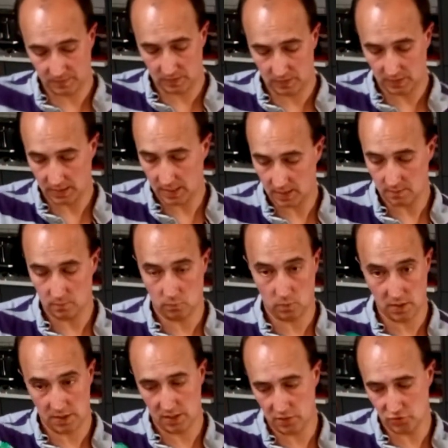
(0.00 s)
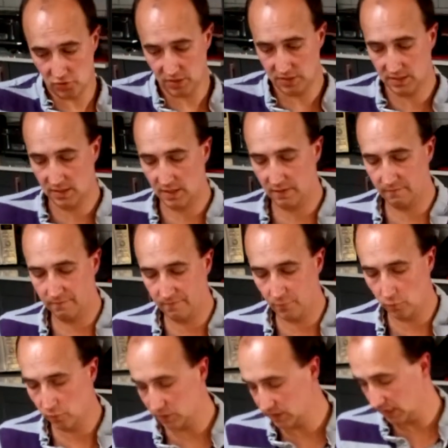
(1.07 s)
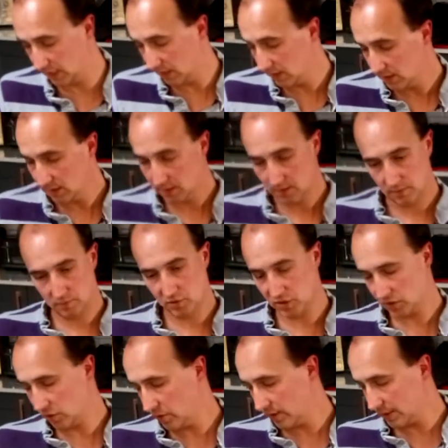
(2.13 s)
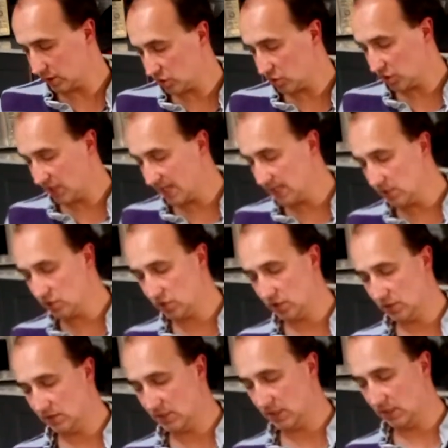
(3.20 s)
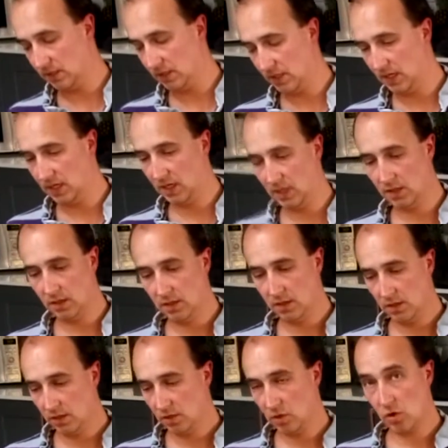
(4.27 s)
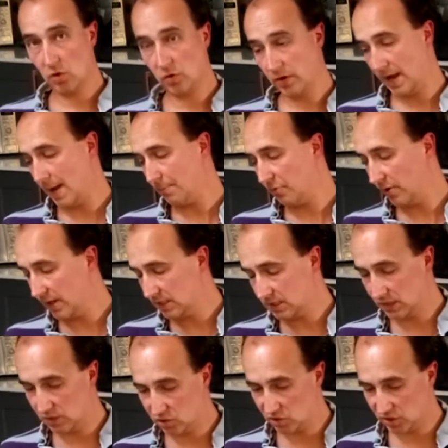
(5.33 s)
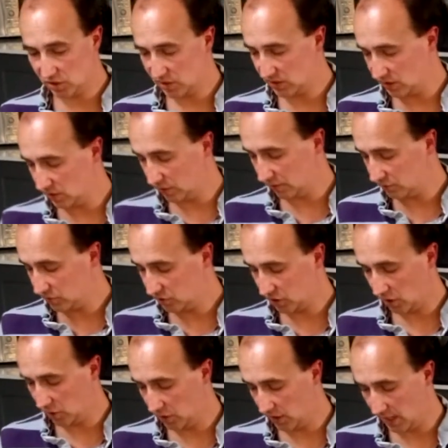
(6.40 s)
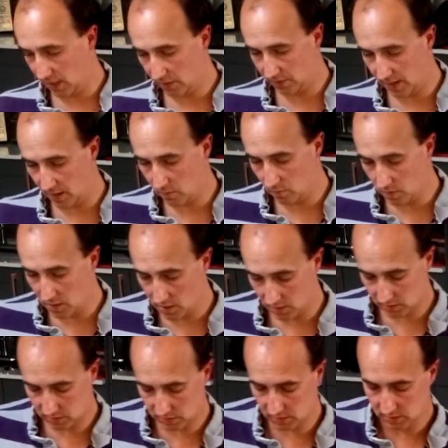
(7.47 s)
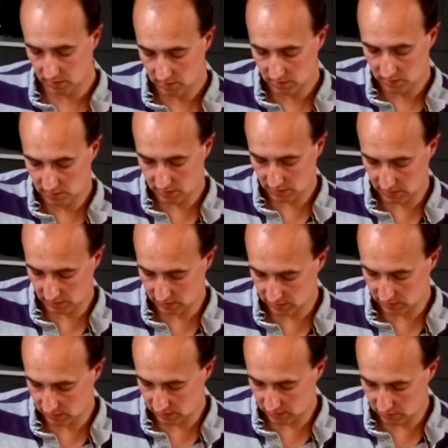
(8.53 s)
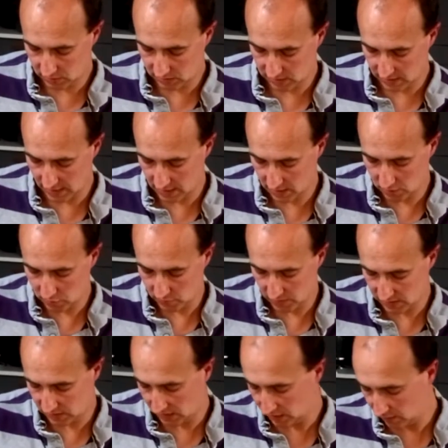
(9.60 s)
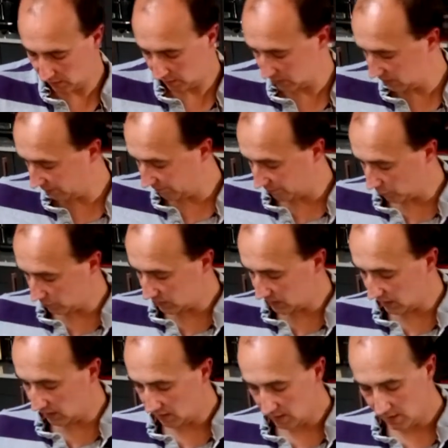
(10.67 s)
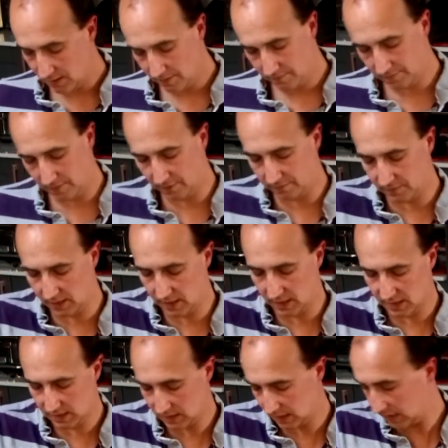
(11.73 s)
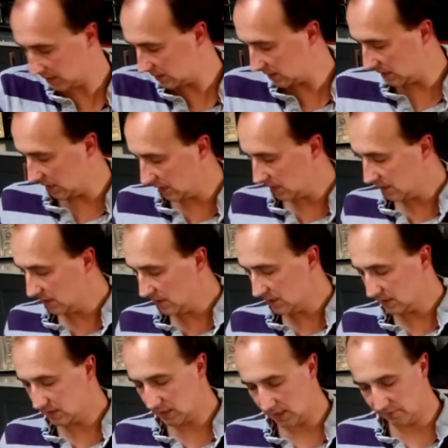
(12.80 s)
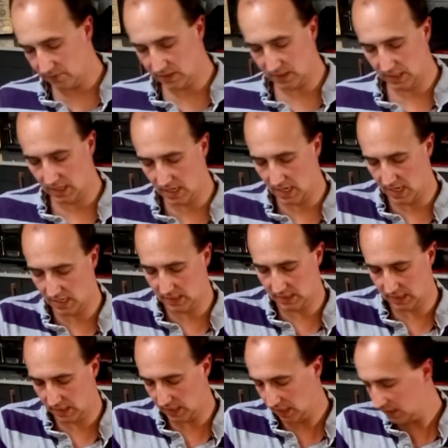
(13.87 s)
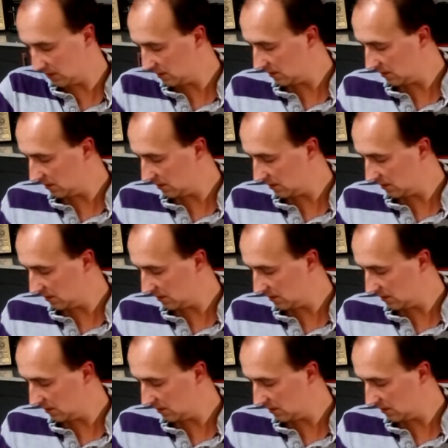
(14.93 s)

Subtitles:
Okay, 140. Just going to exchange using the concrete apparatus just to sort of show you how that works. So it's 10, 20, 30, 40, 50, 60, 70, 80,